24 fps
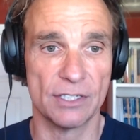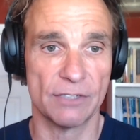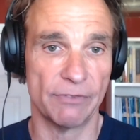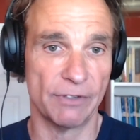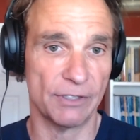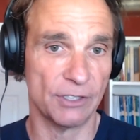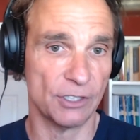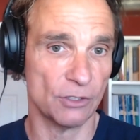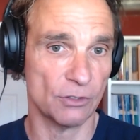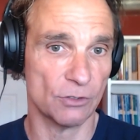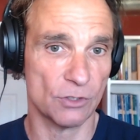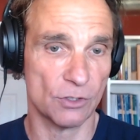when
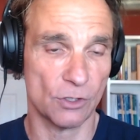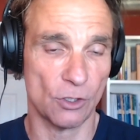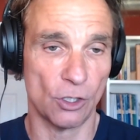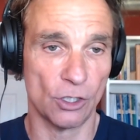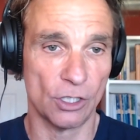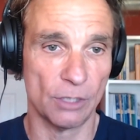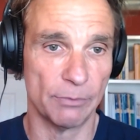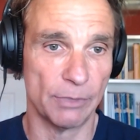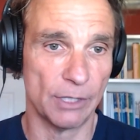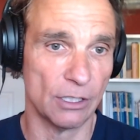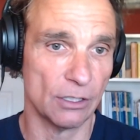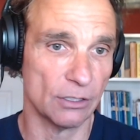you talk
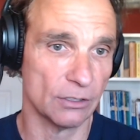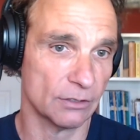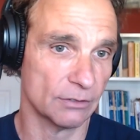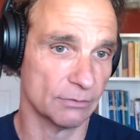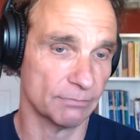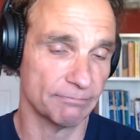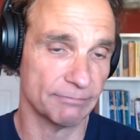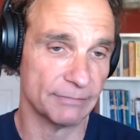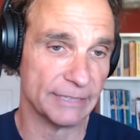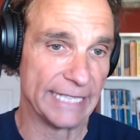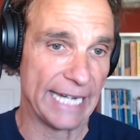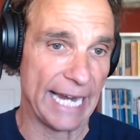about
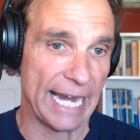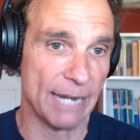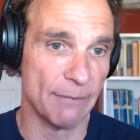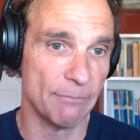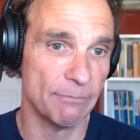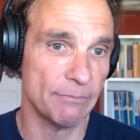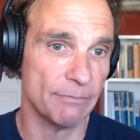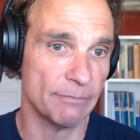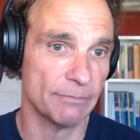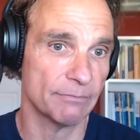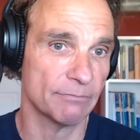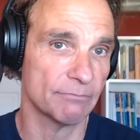
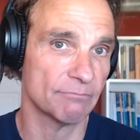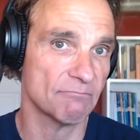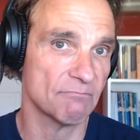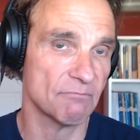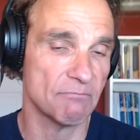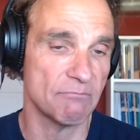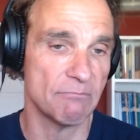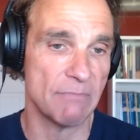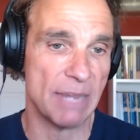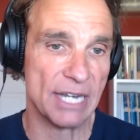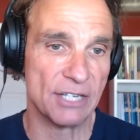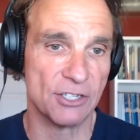game
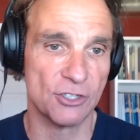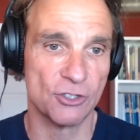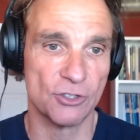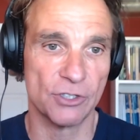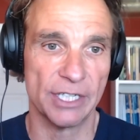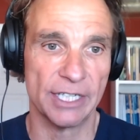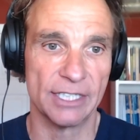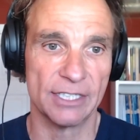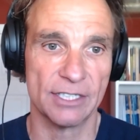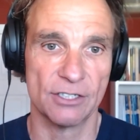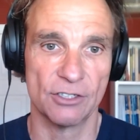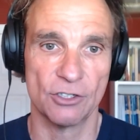
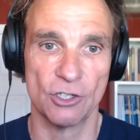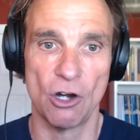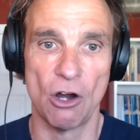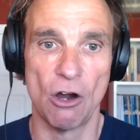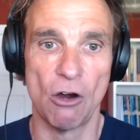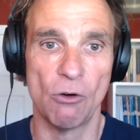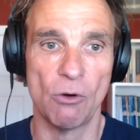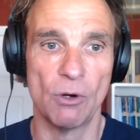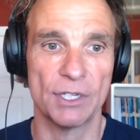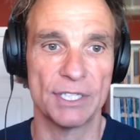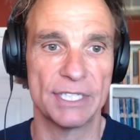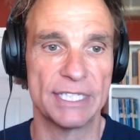metrics,
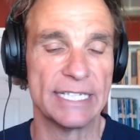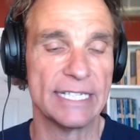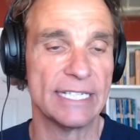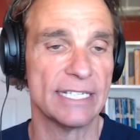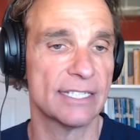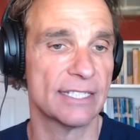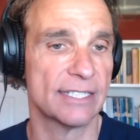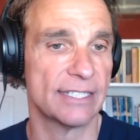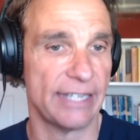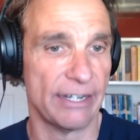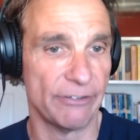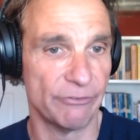our
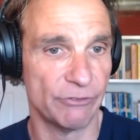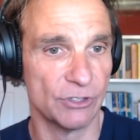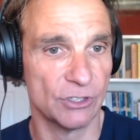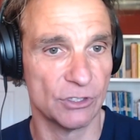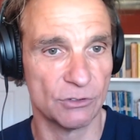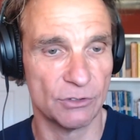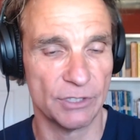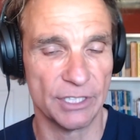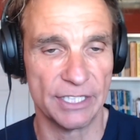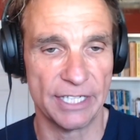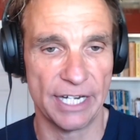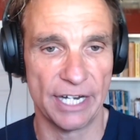D7
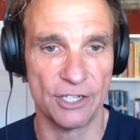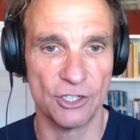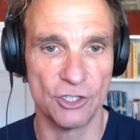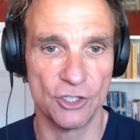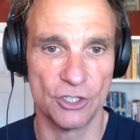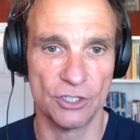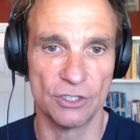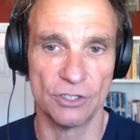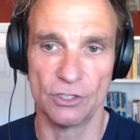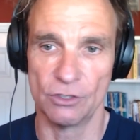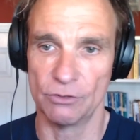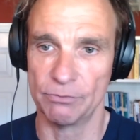
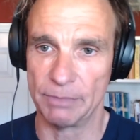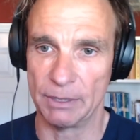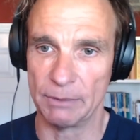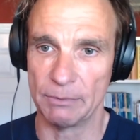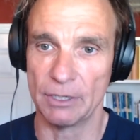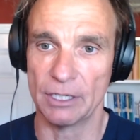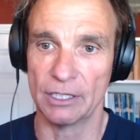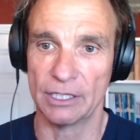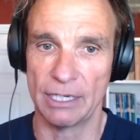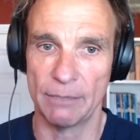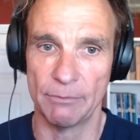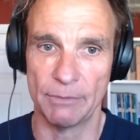retention, so people
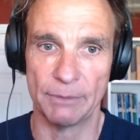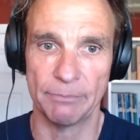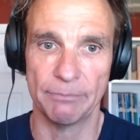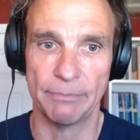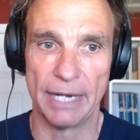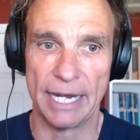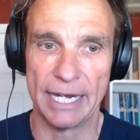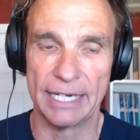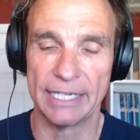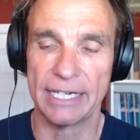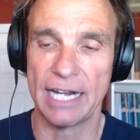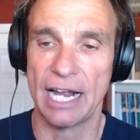are coming
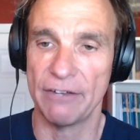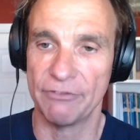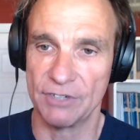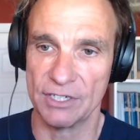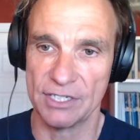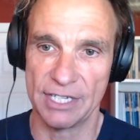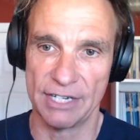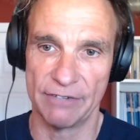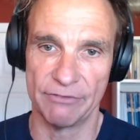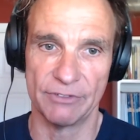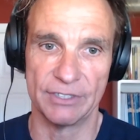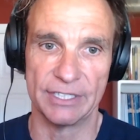back after
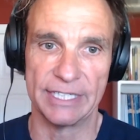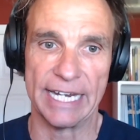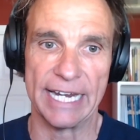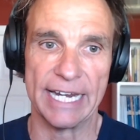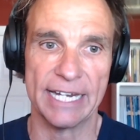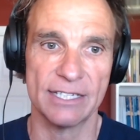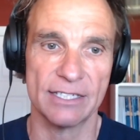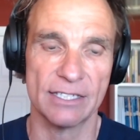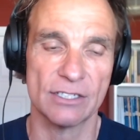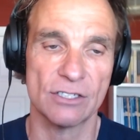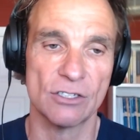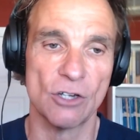7
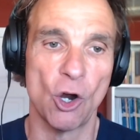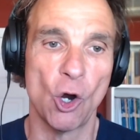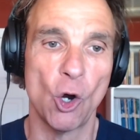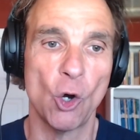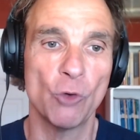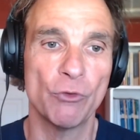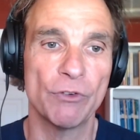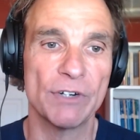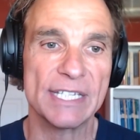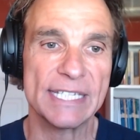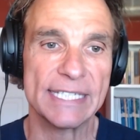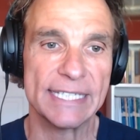days, is
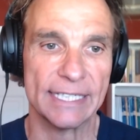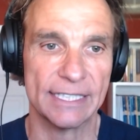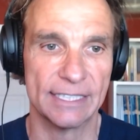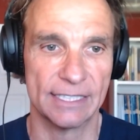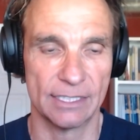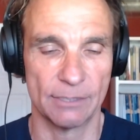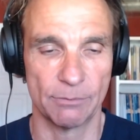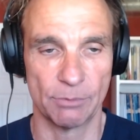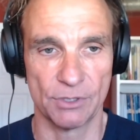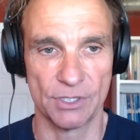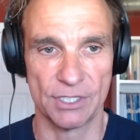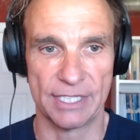over
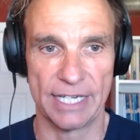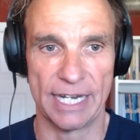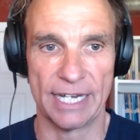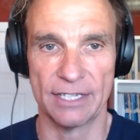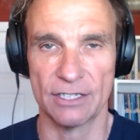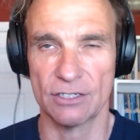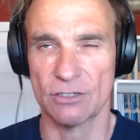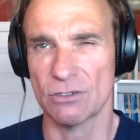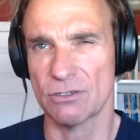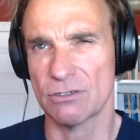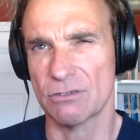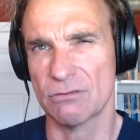60%.
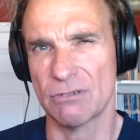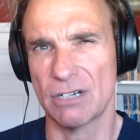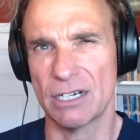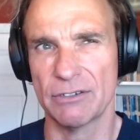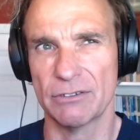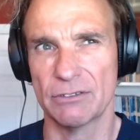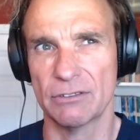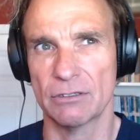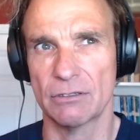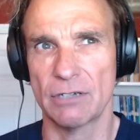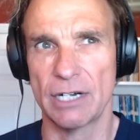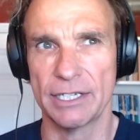So
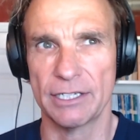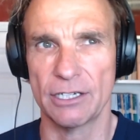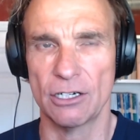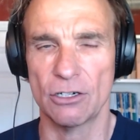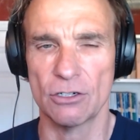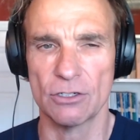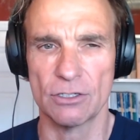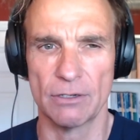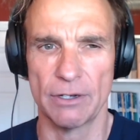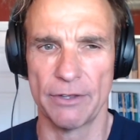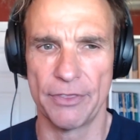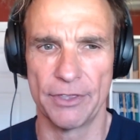right now,
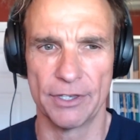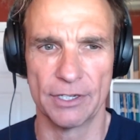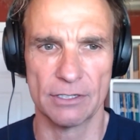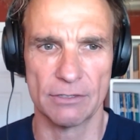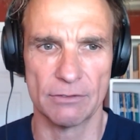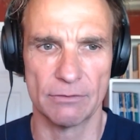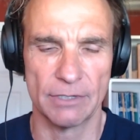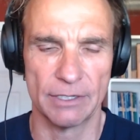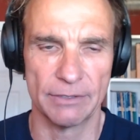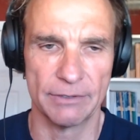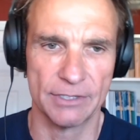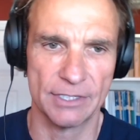I think it's
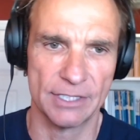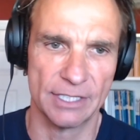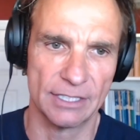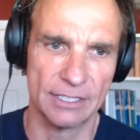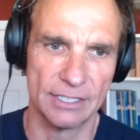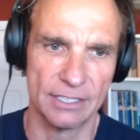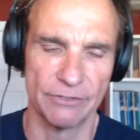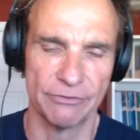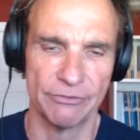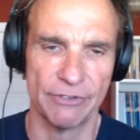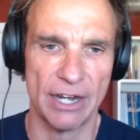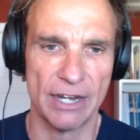around
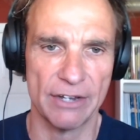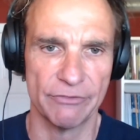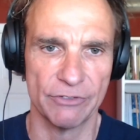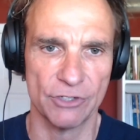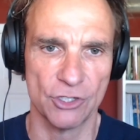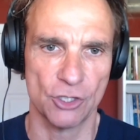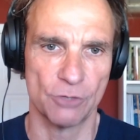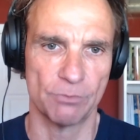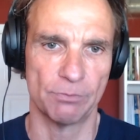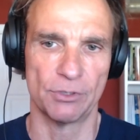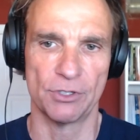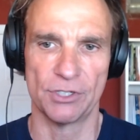
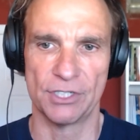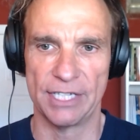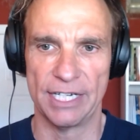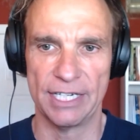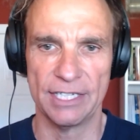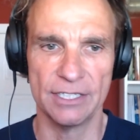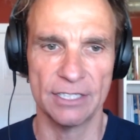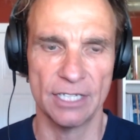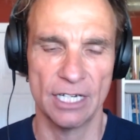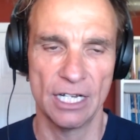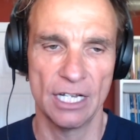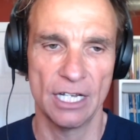
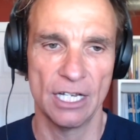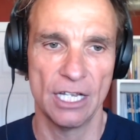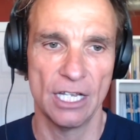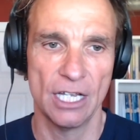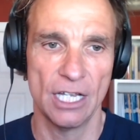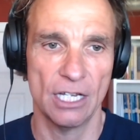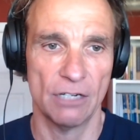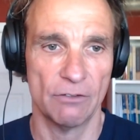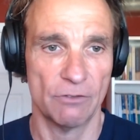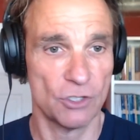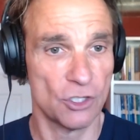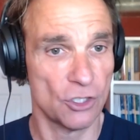65-ish%,
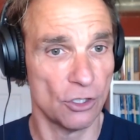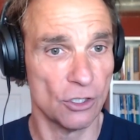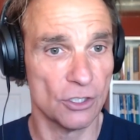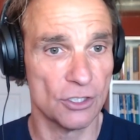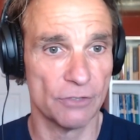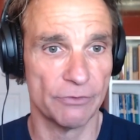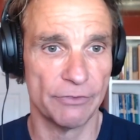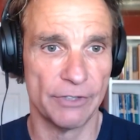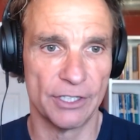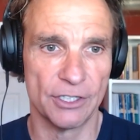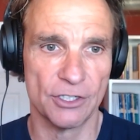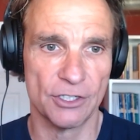which is also
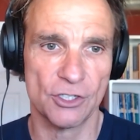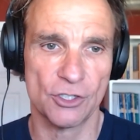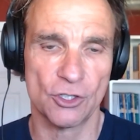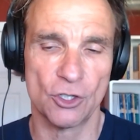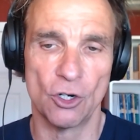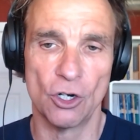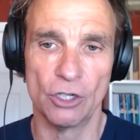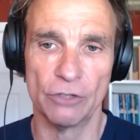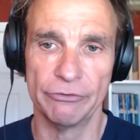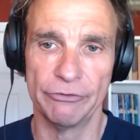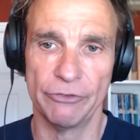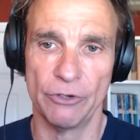very
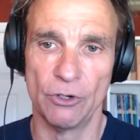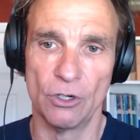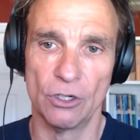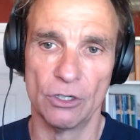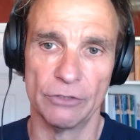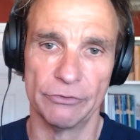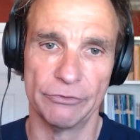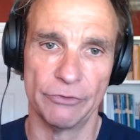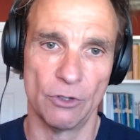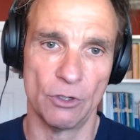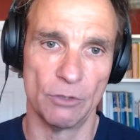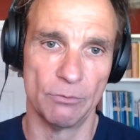strong for
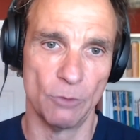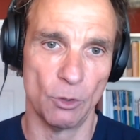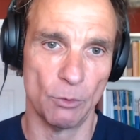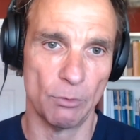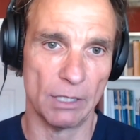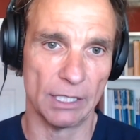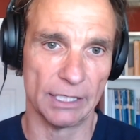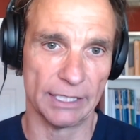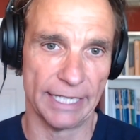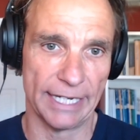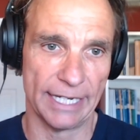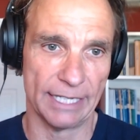a
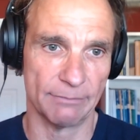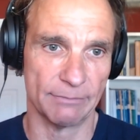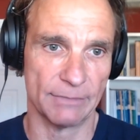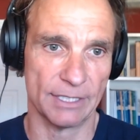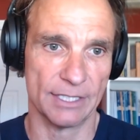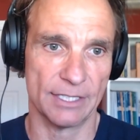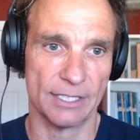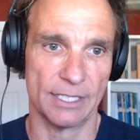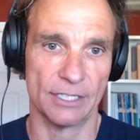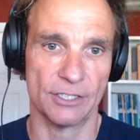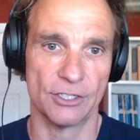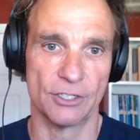mobile game as
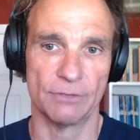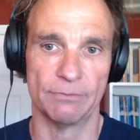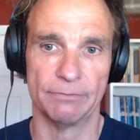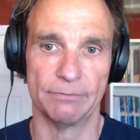such.